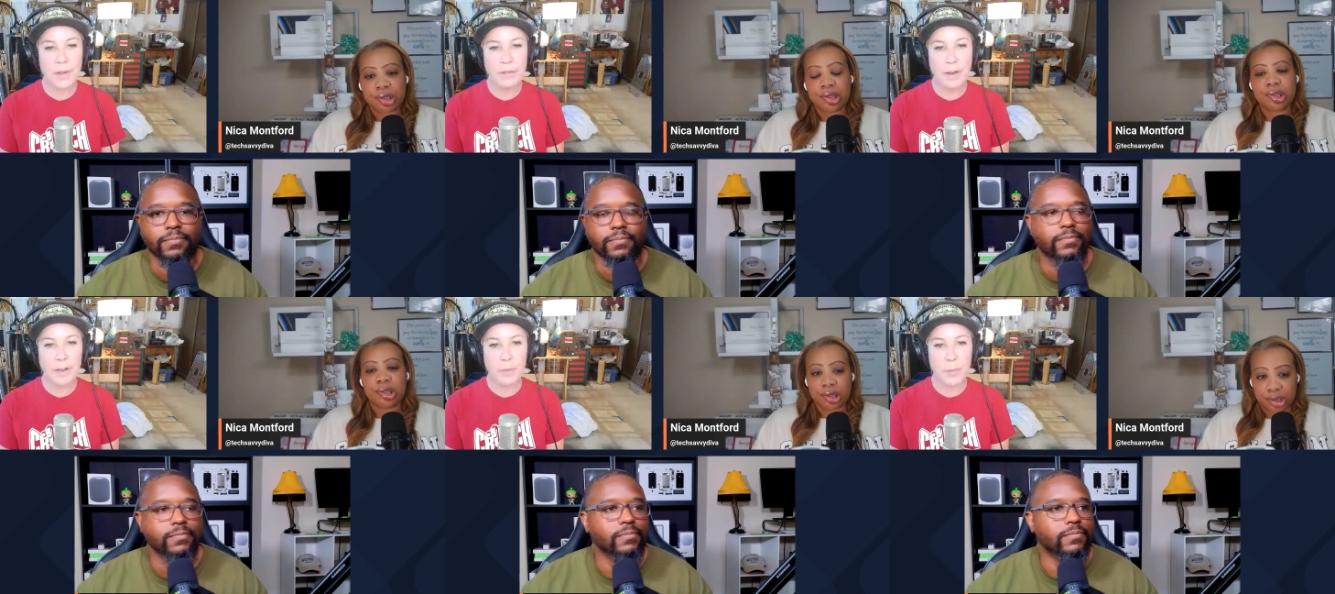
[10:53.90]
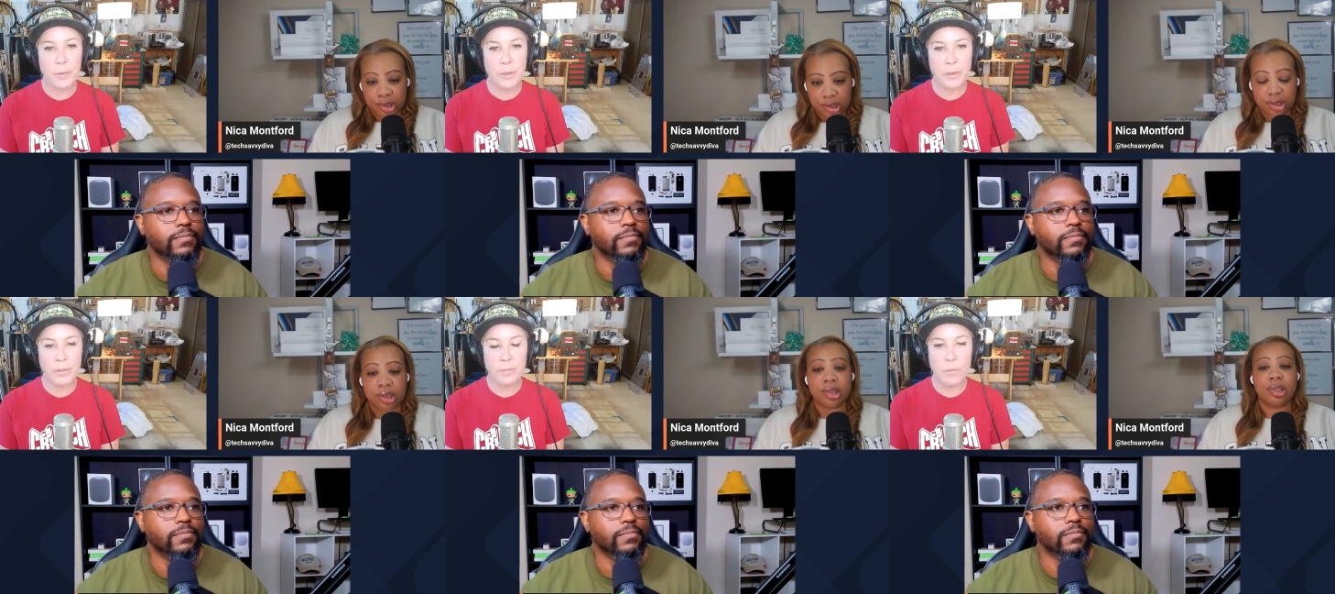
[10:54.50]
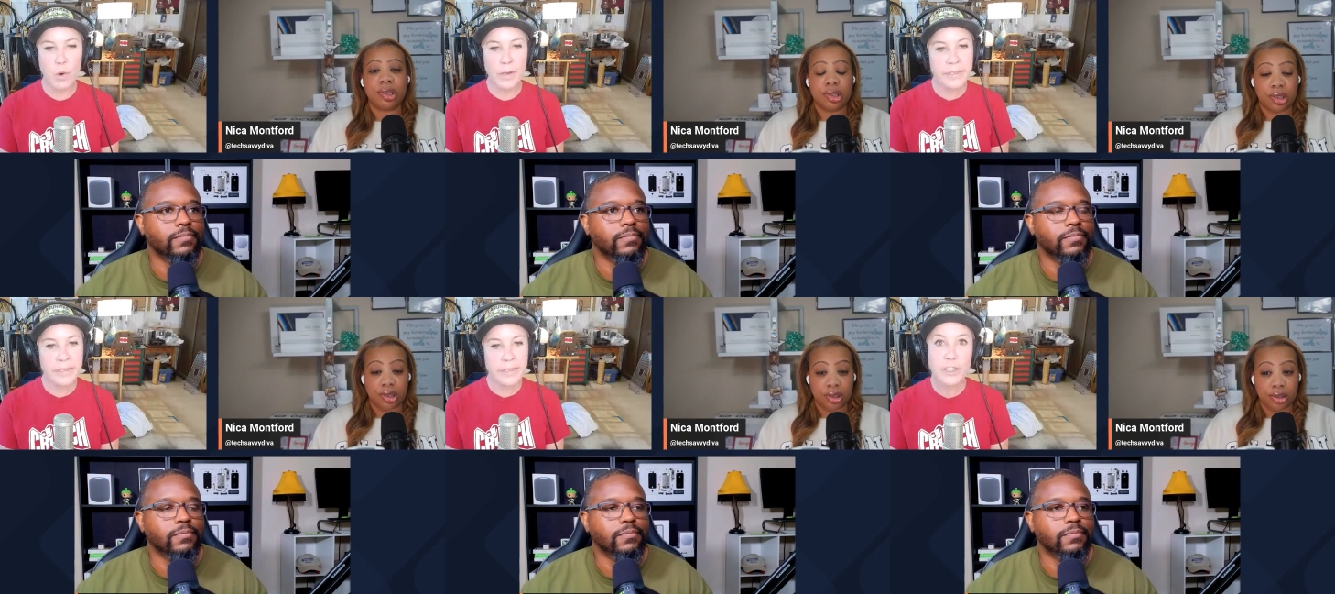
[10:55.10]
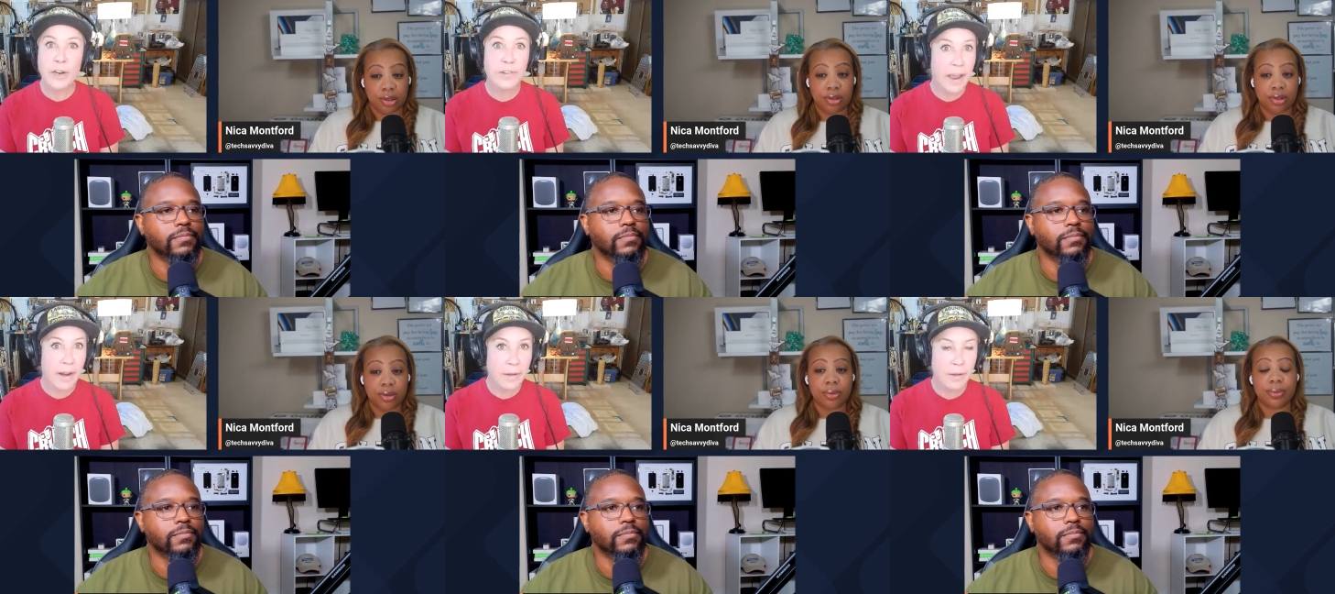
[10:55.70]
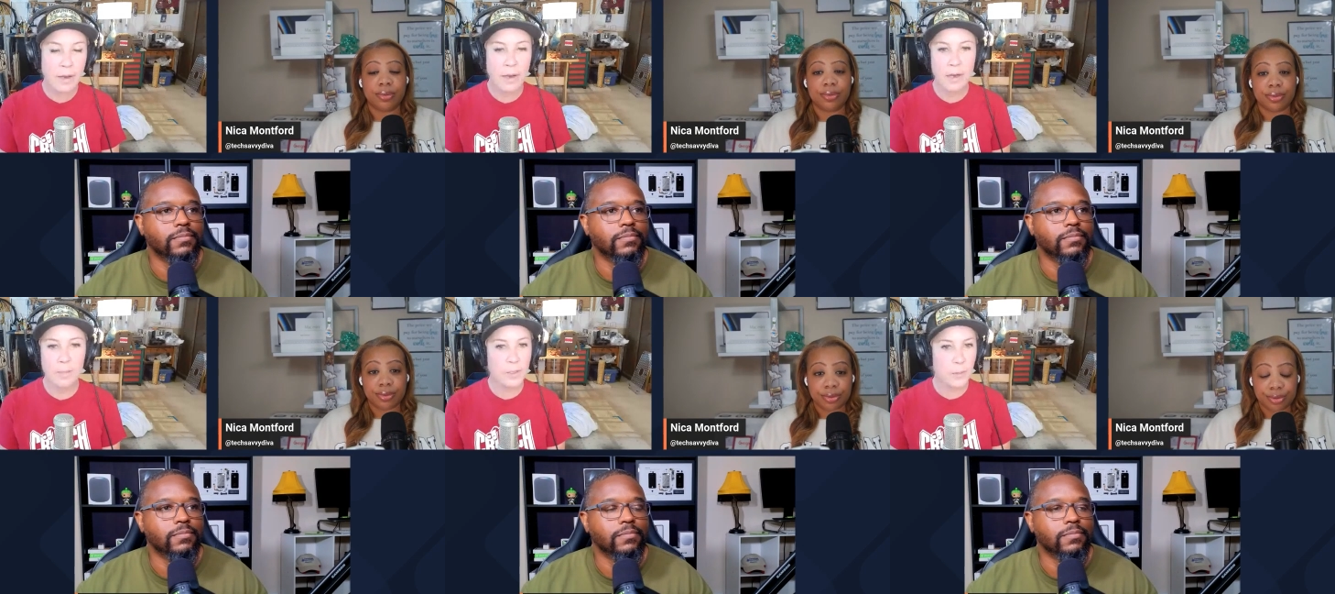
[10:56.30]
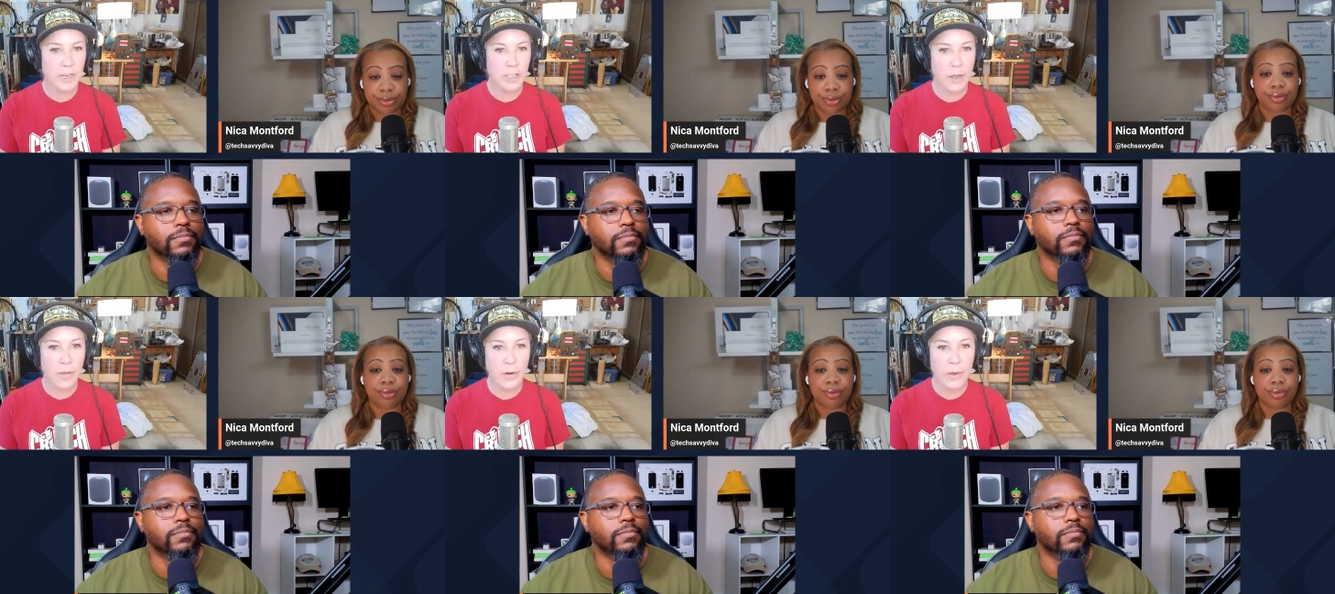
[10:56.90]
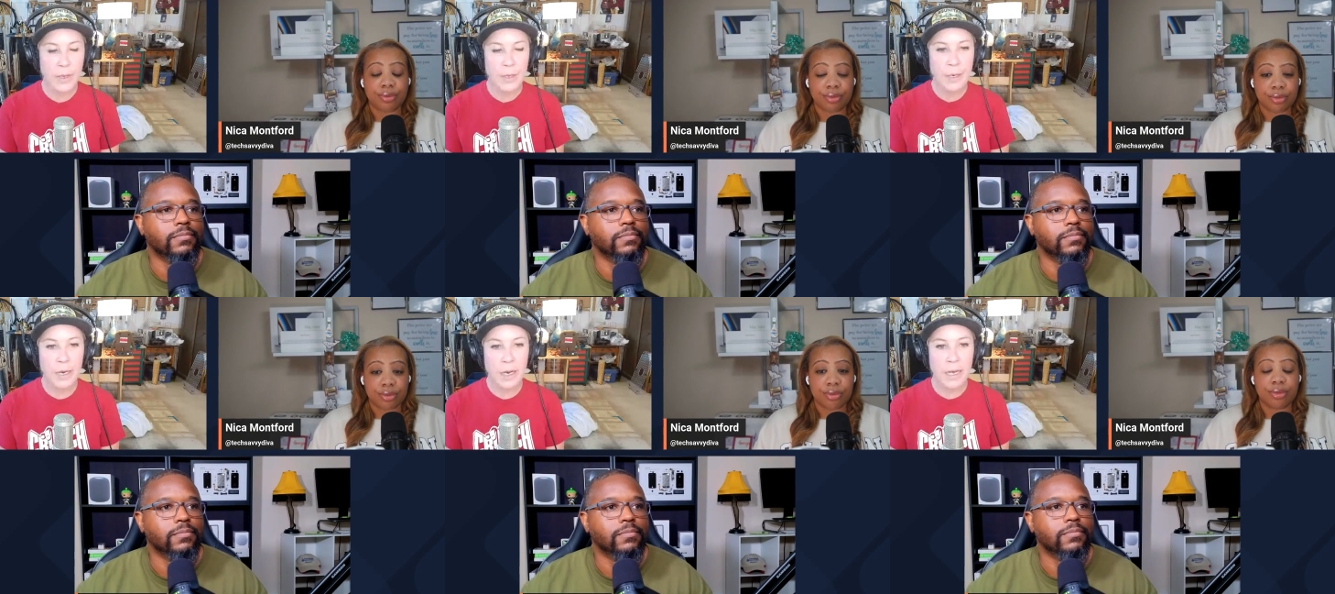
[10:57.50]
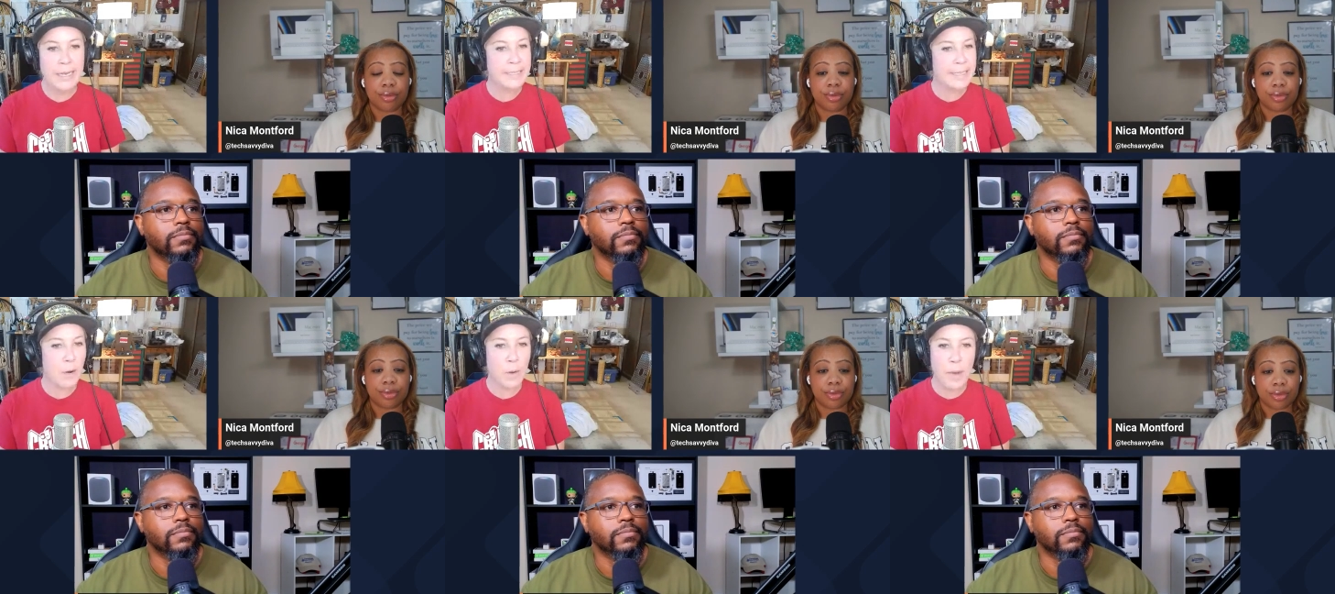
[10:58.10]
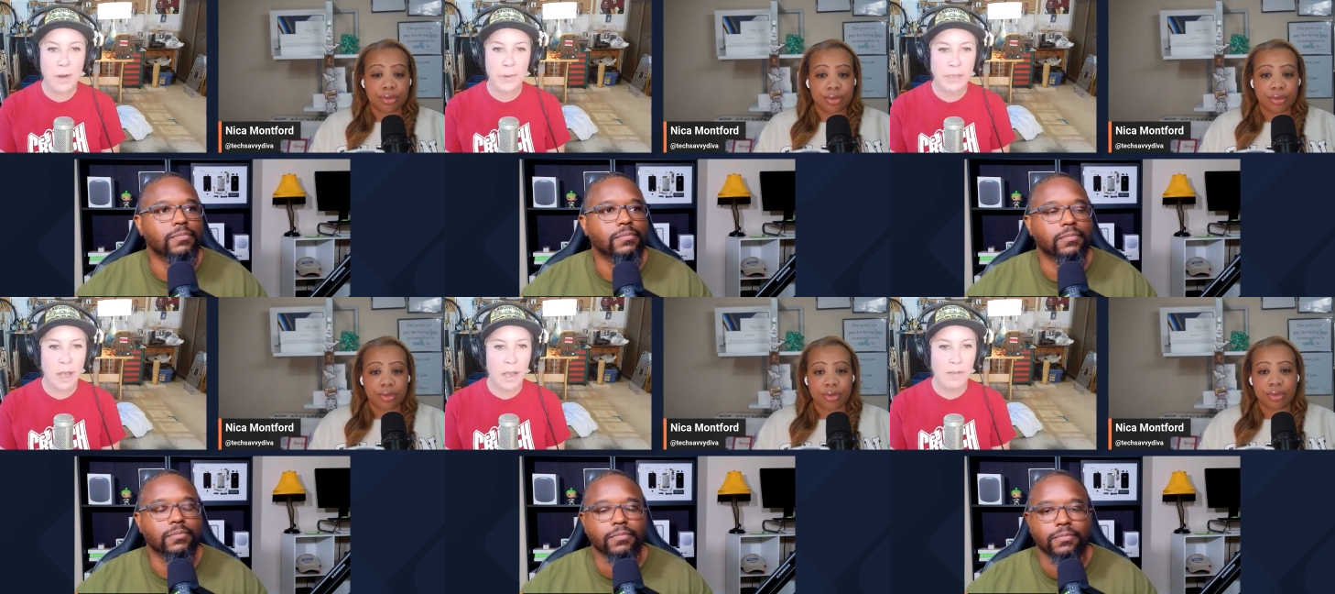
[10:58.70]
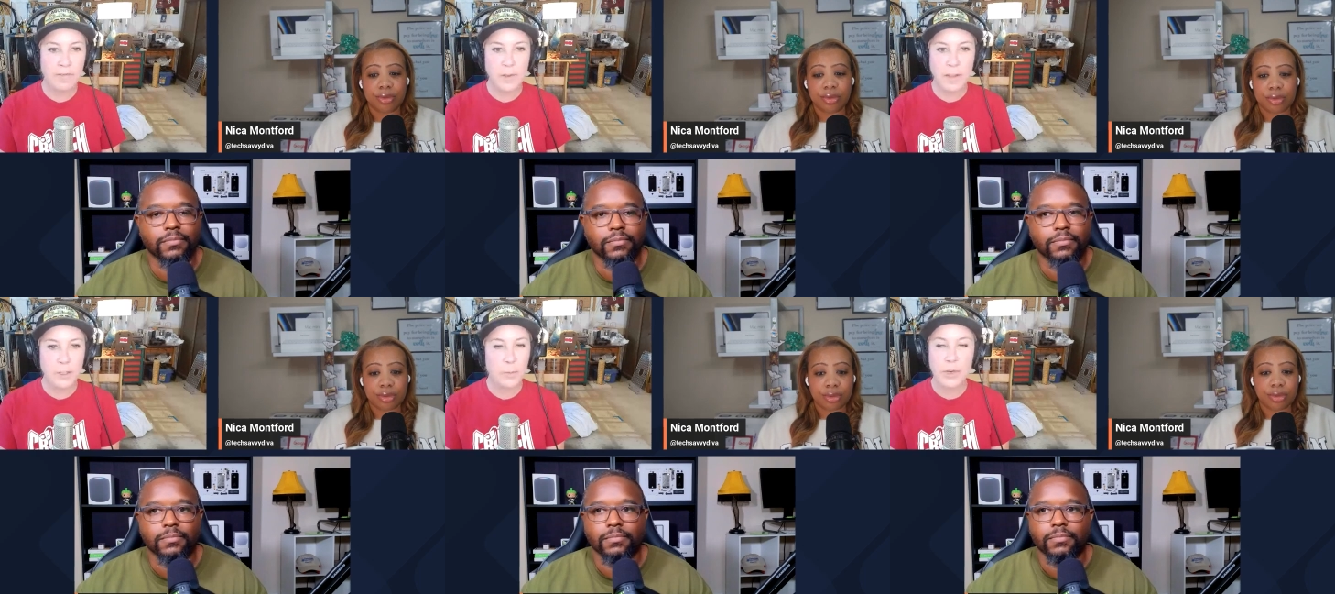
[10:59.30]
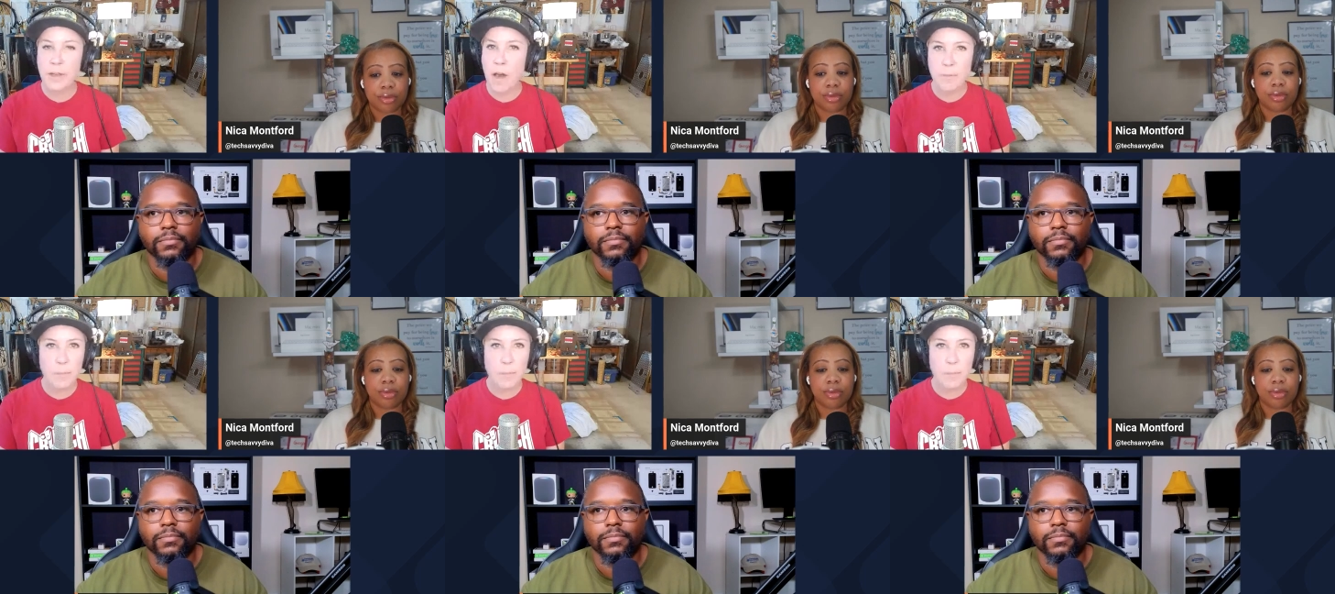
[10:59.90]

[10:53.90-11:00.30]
Speaker 1: uh, letting people more easily share data uh, between each other. Uh, 18 hour battery life, so that's pretty on